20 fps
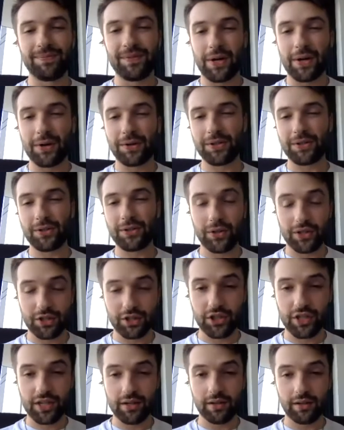Oaks
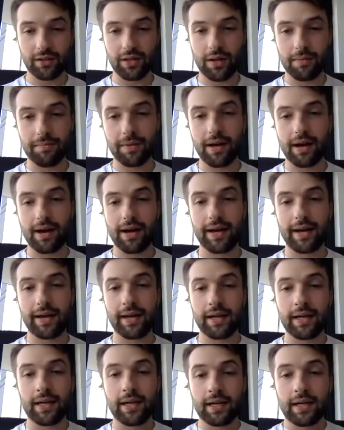Christian alumni.
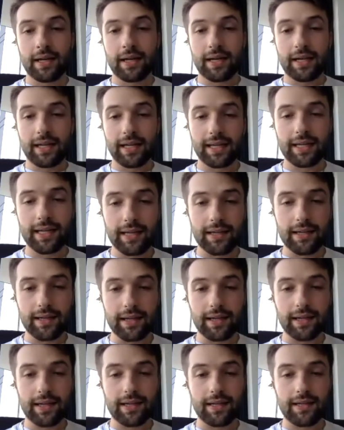
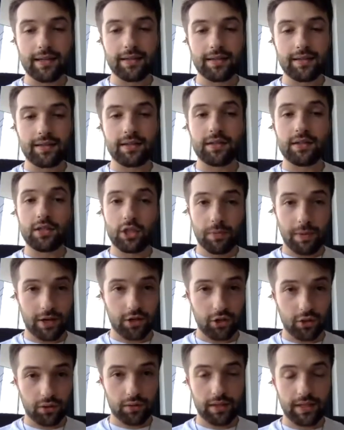He is
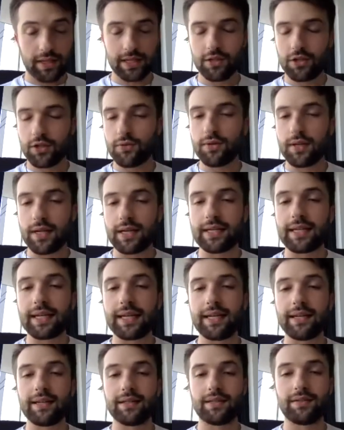special. He's unique.
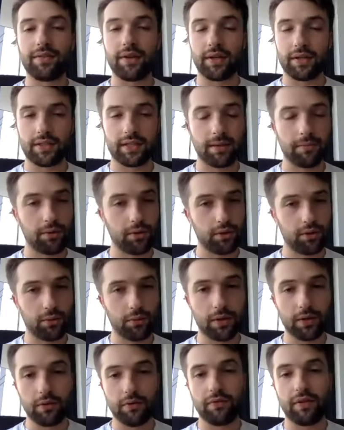He is very similar to
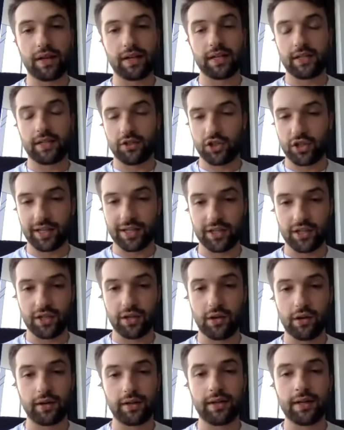what you'd find in a Chase
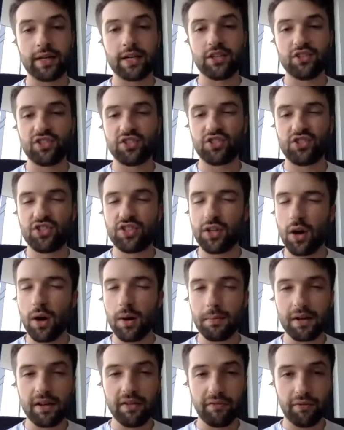Young, just
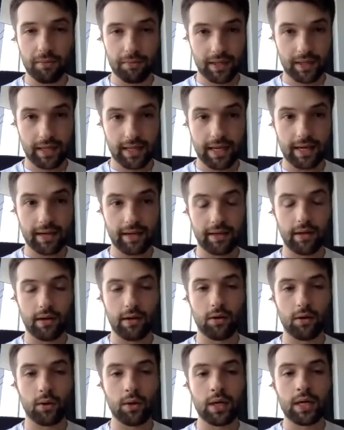dominant from the
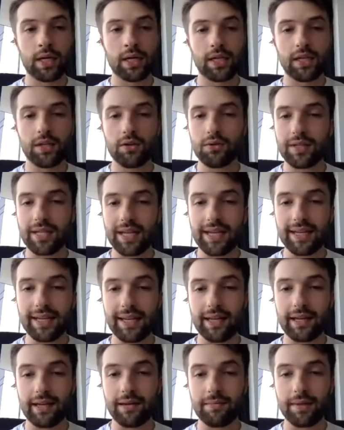get-go. You take
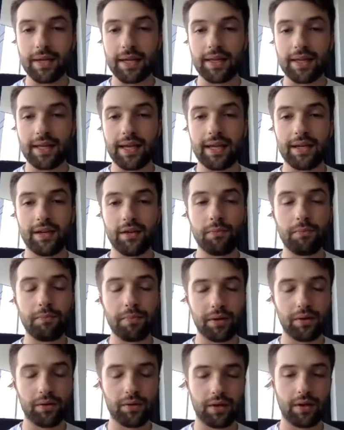him and then you
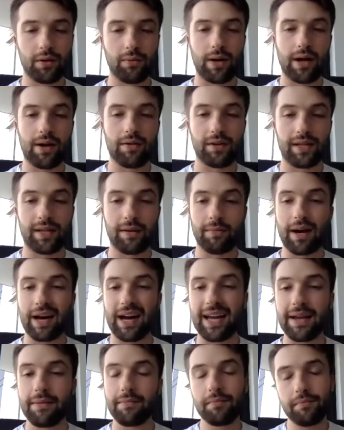build around him.
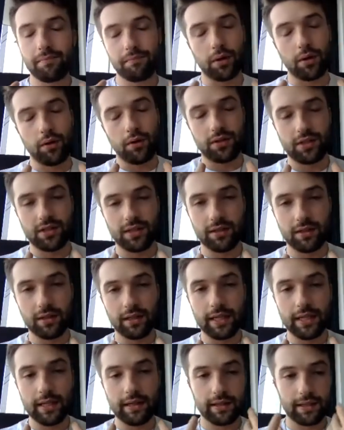I'm
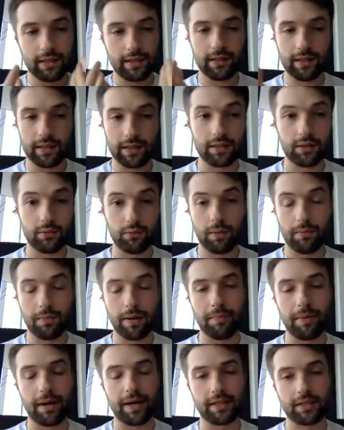personally, this is where my
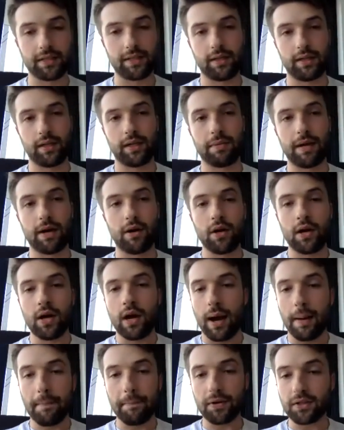bias is going to come out.
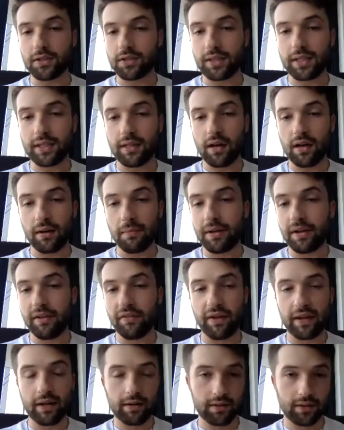I'm personally not a big
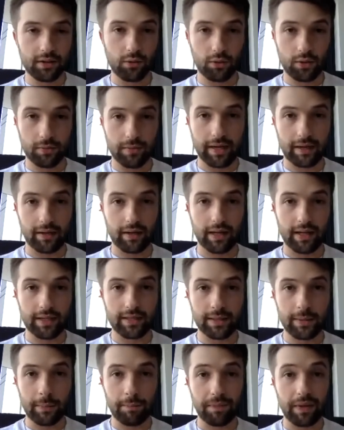fan of this quarterback
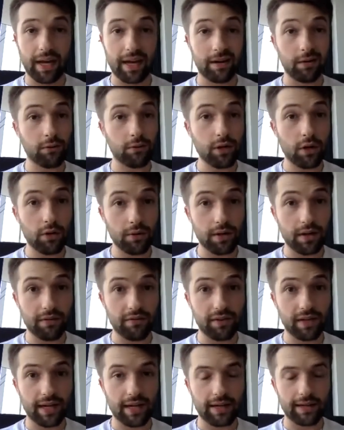class. I don't know
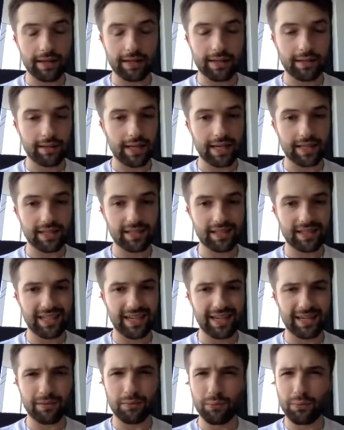enough yet. And that's
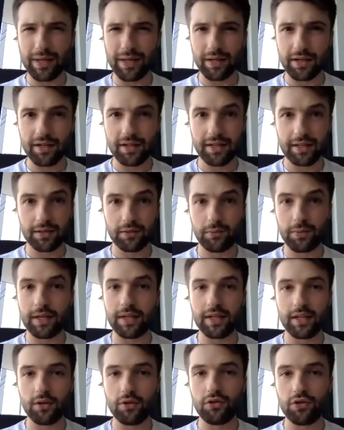kind of weird because we
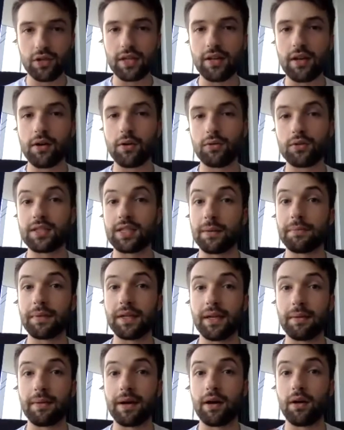usually know
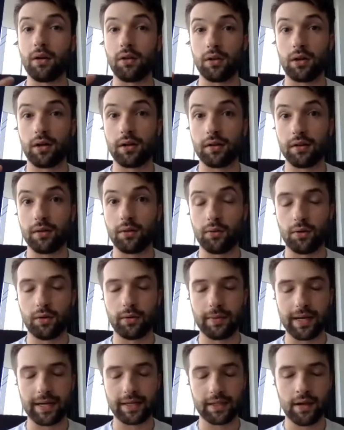something about a lot of the
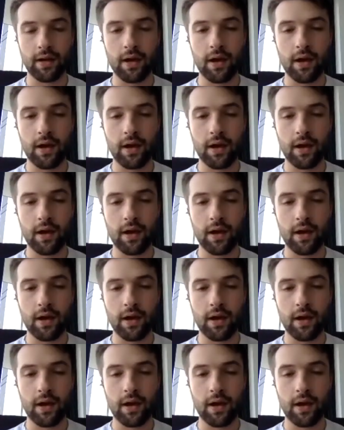quarterbacks